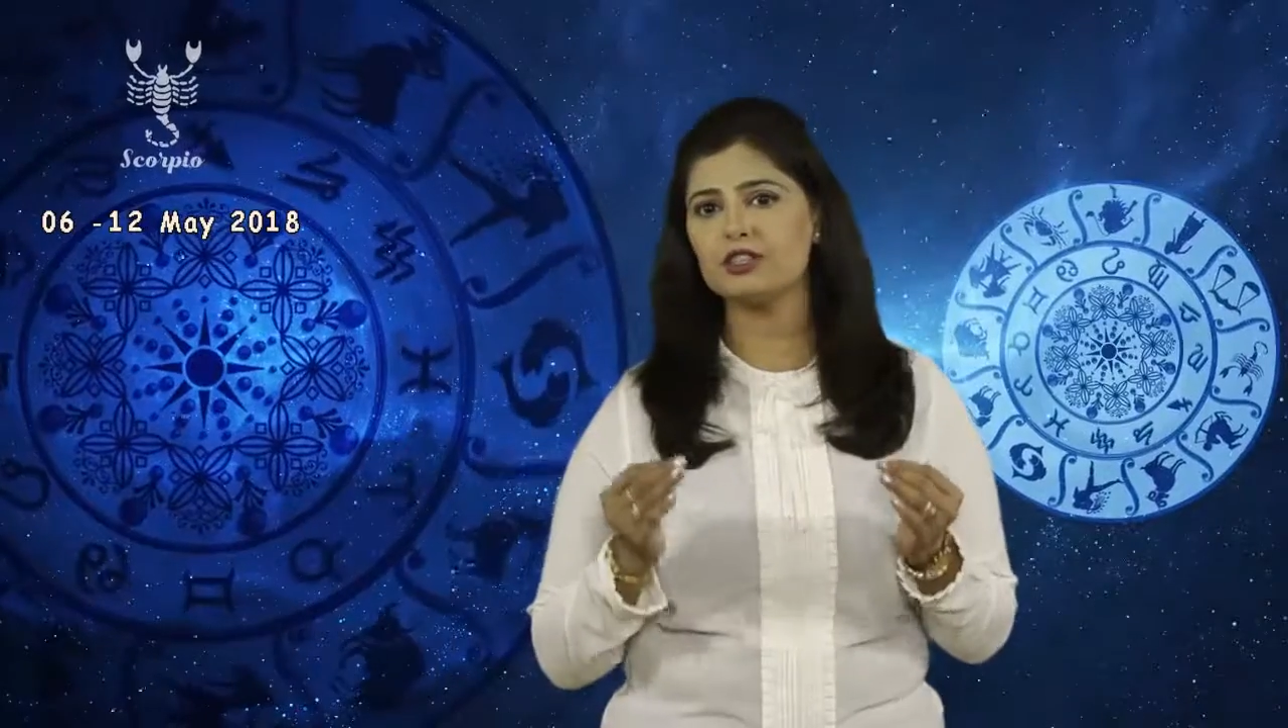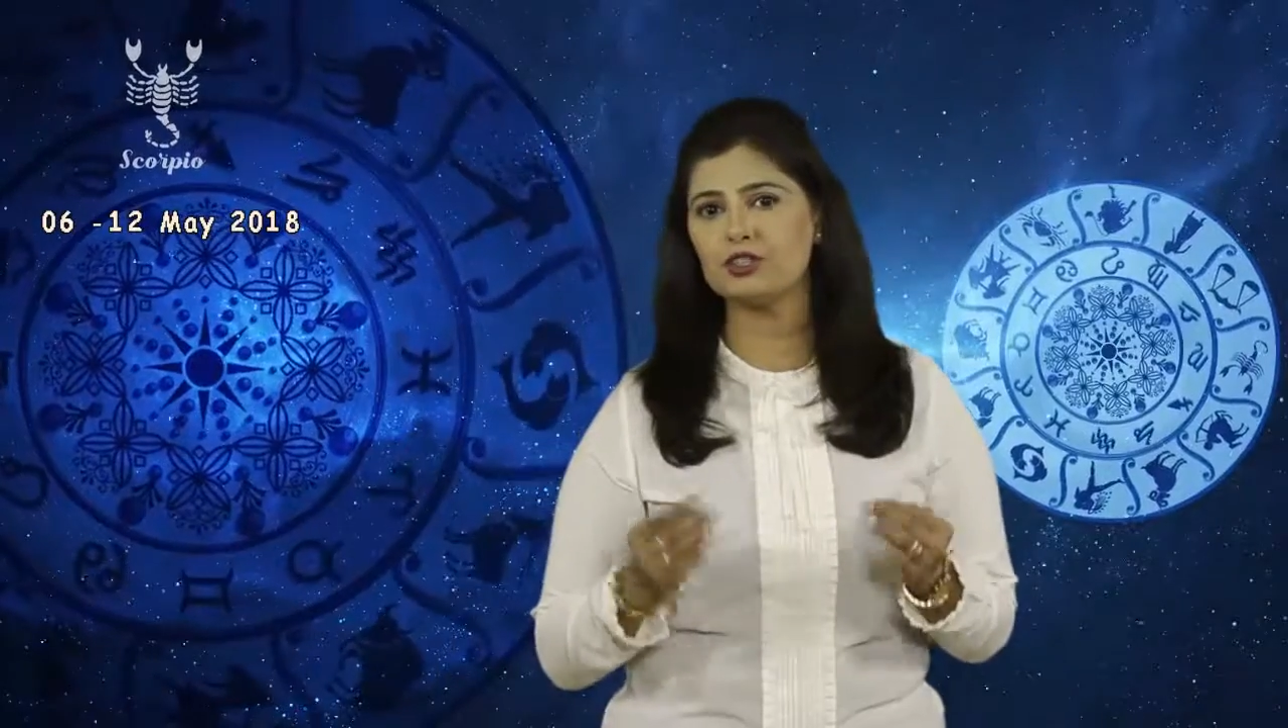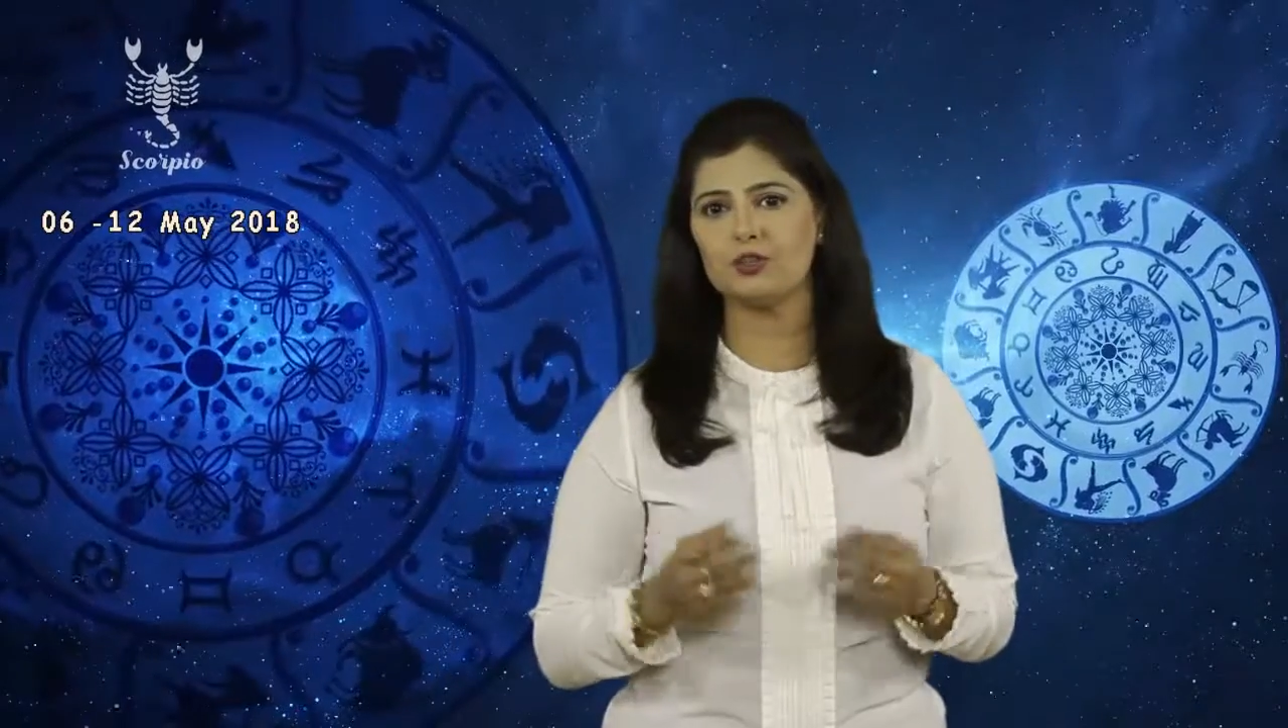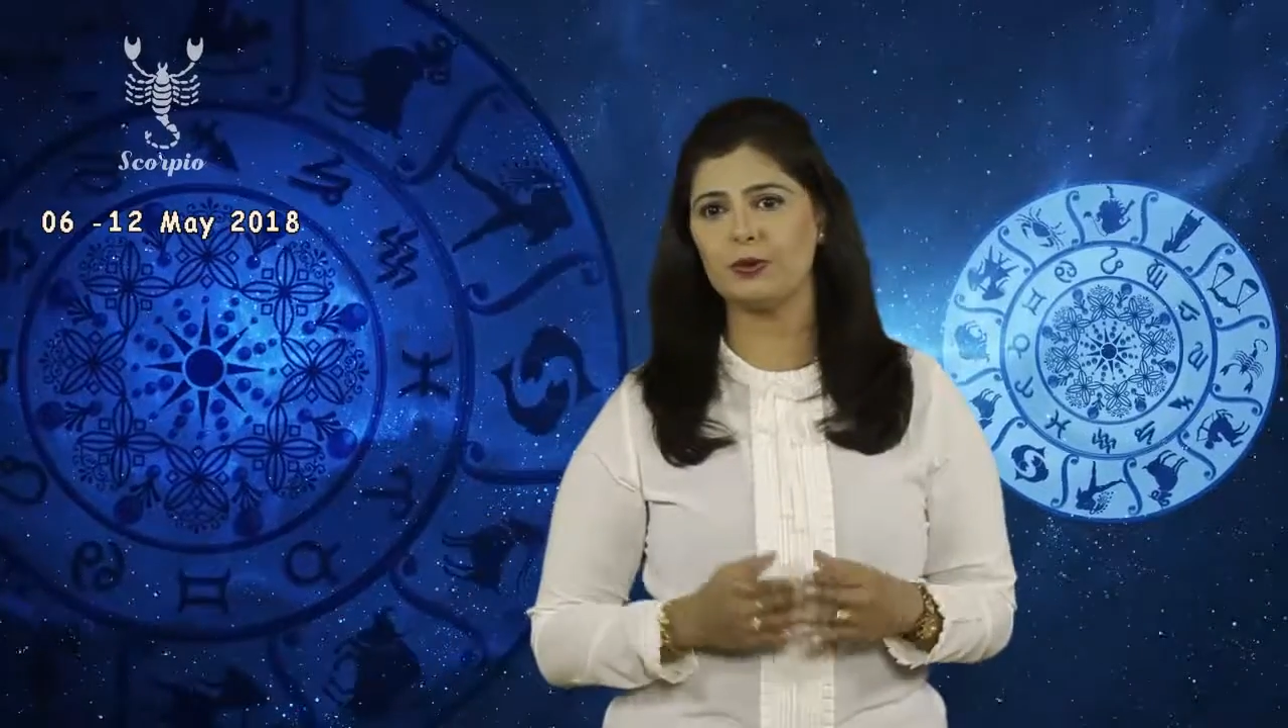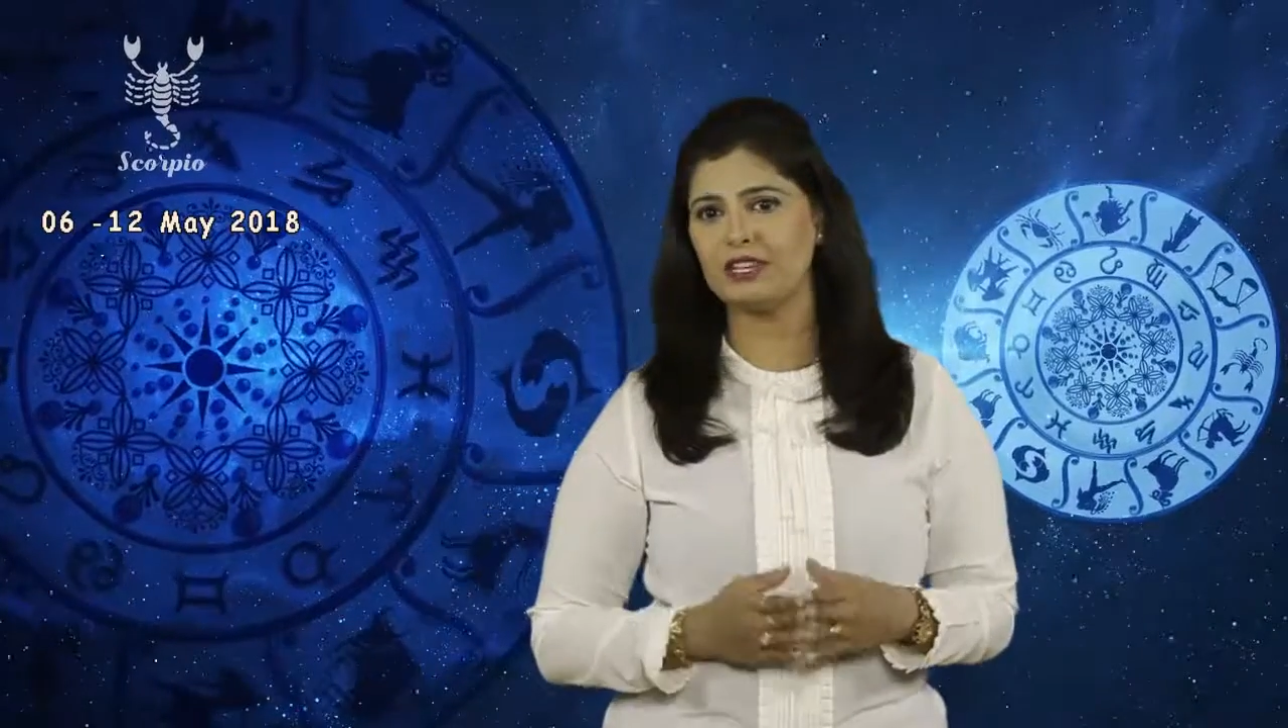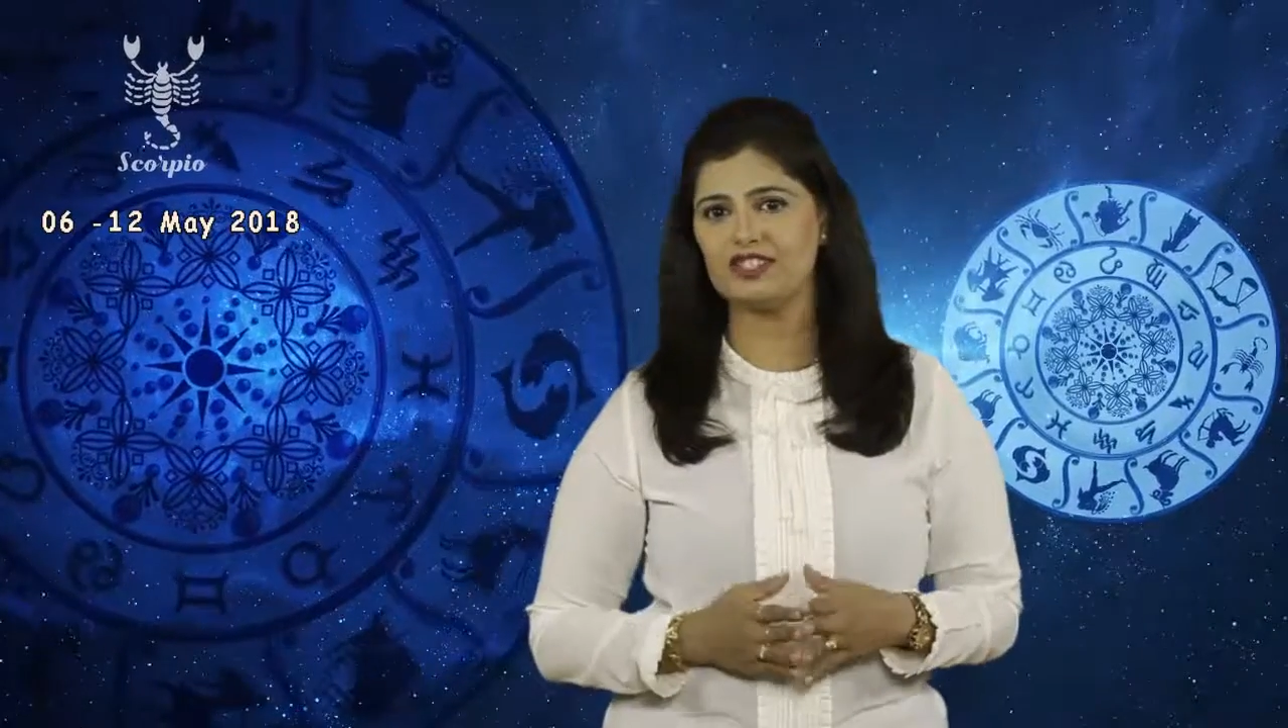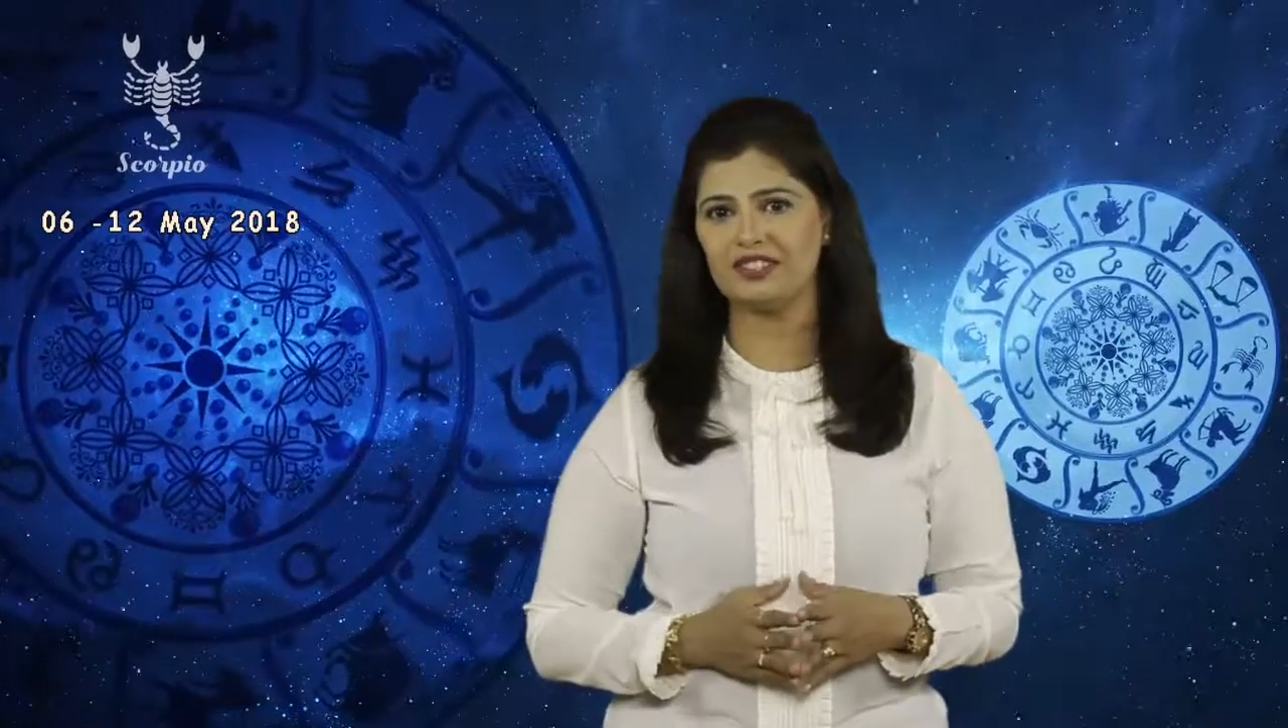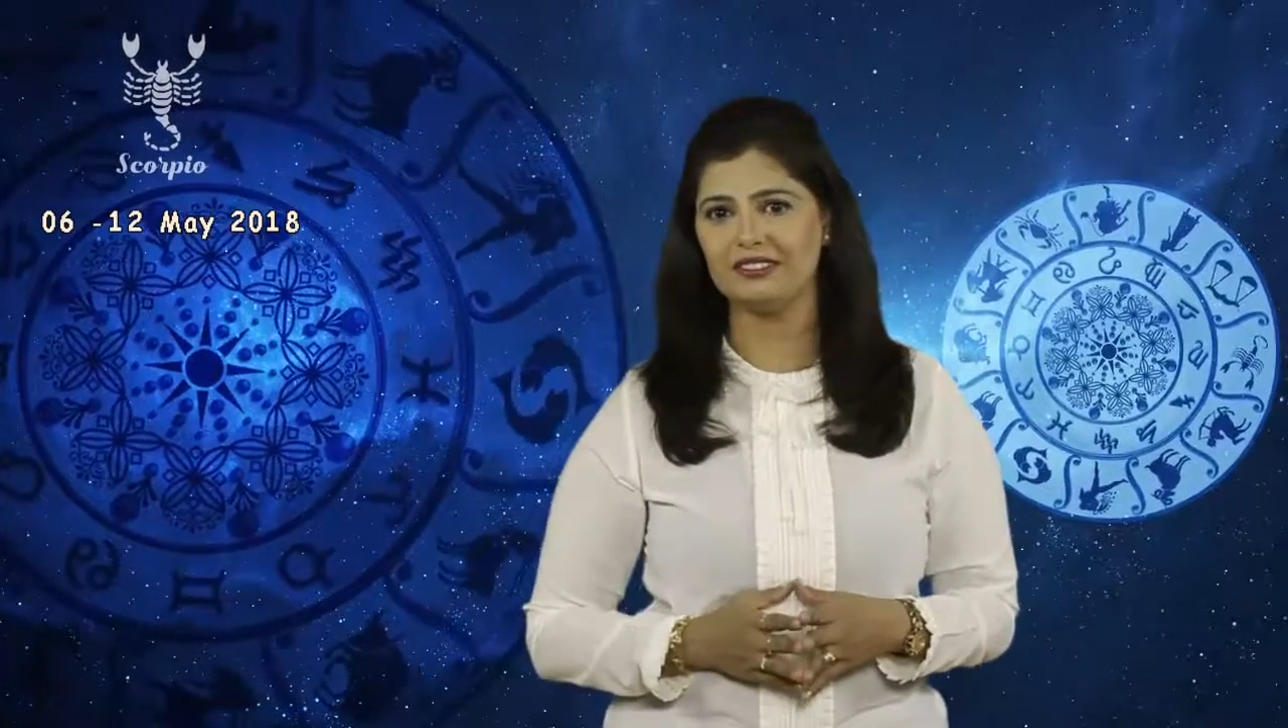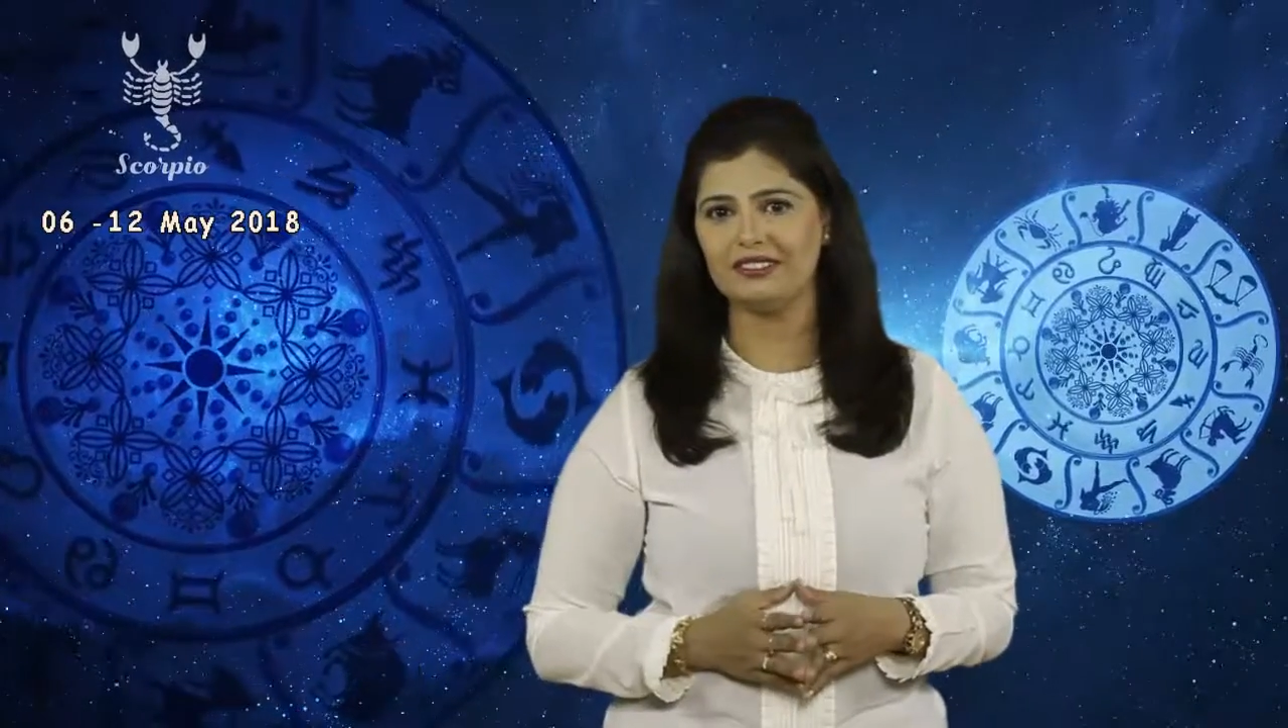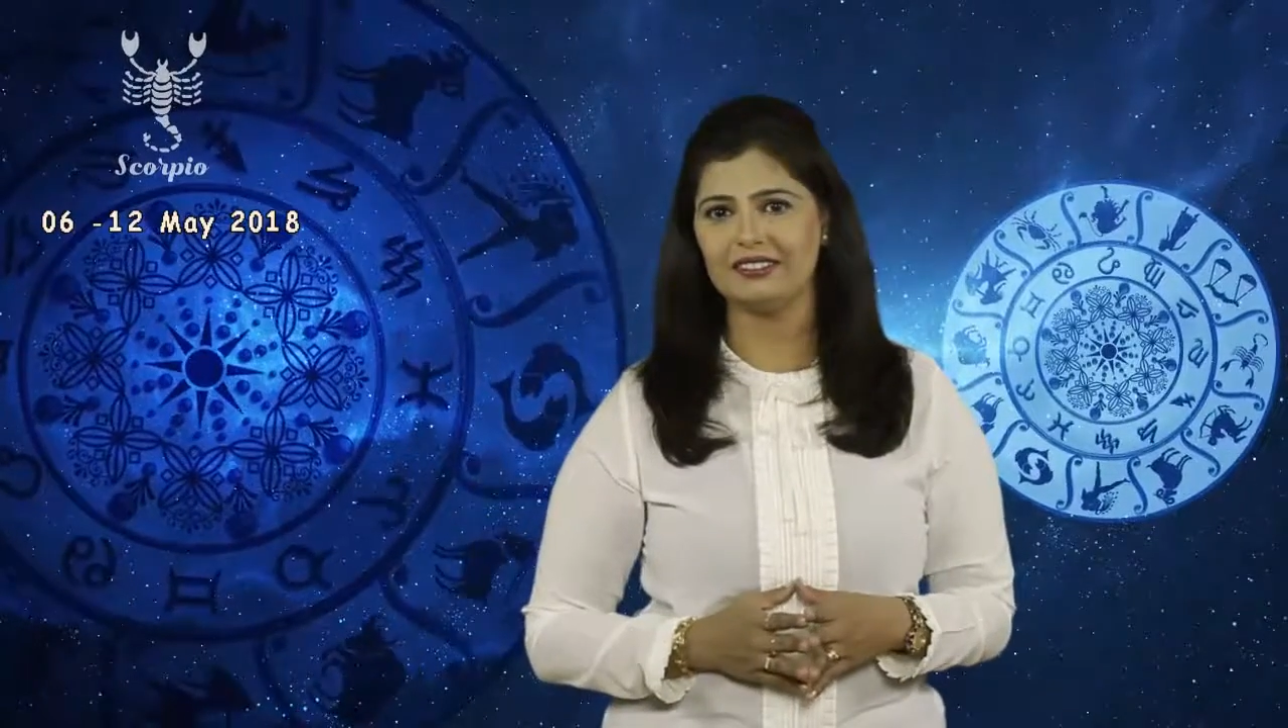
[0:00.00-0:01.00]

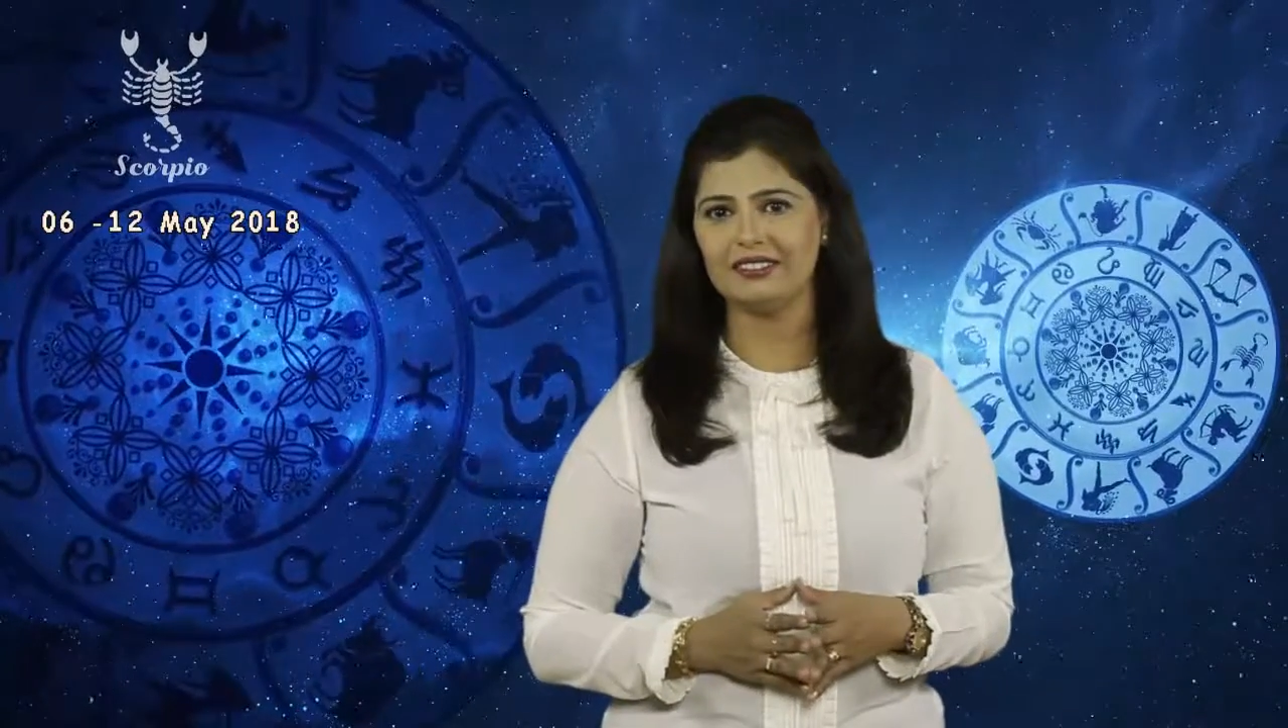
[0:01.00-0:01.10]
situation.